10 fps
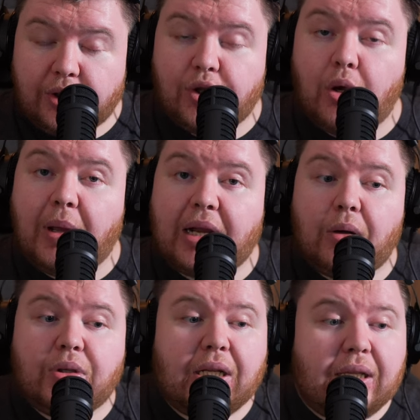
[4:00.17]
they're back
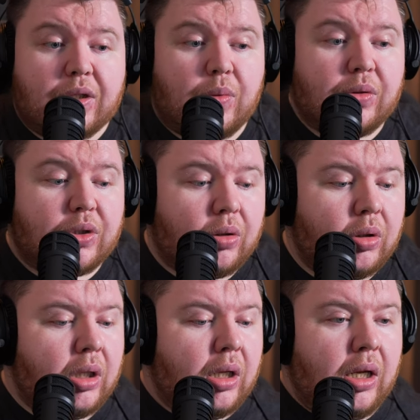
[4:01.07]
out daily as well. So
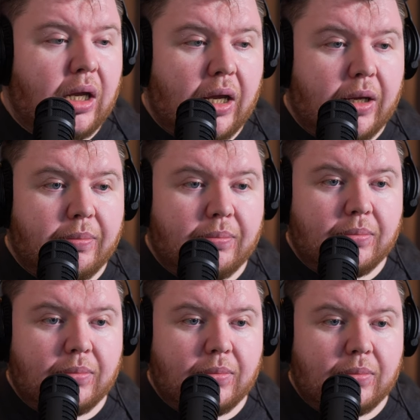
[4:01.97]
um,
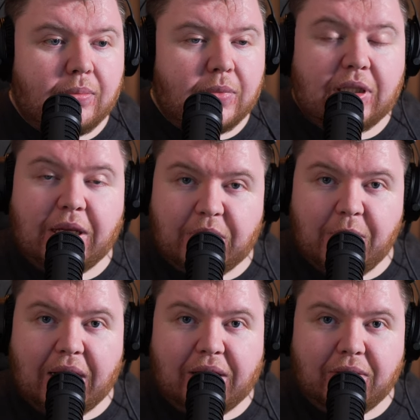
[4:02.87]
keep
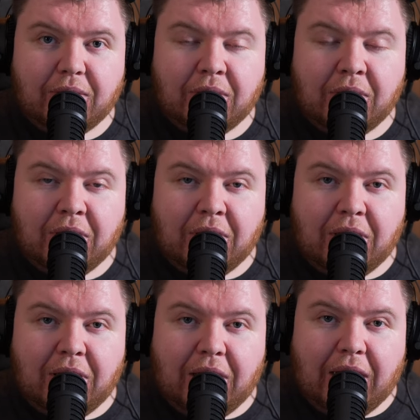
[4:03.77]
smiling
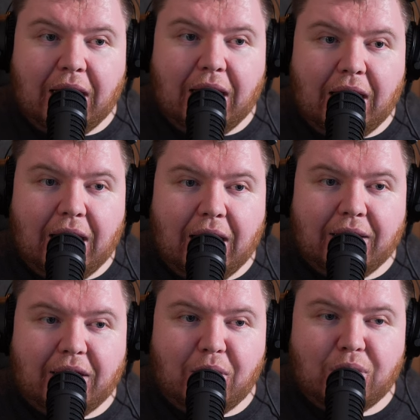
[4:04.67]
uh,
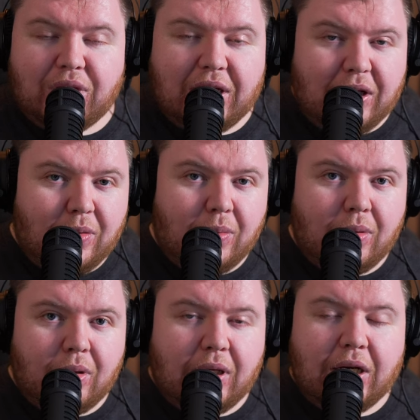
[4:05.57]
and I will see
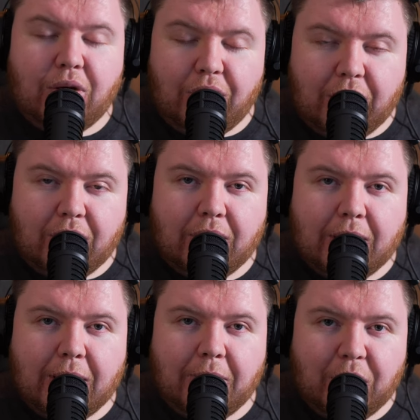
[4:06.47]
you in another
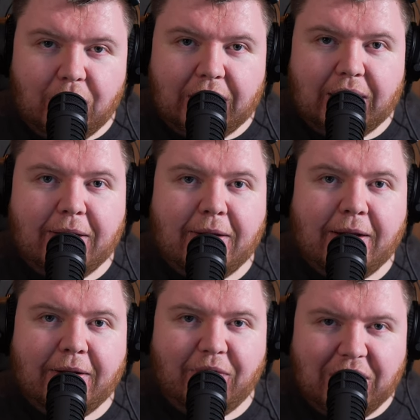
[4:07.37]
bloody
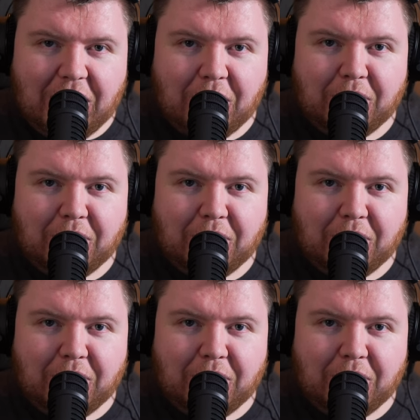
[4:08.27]
video.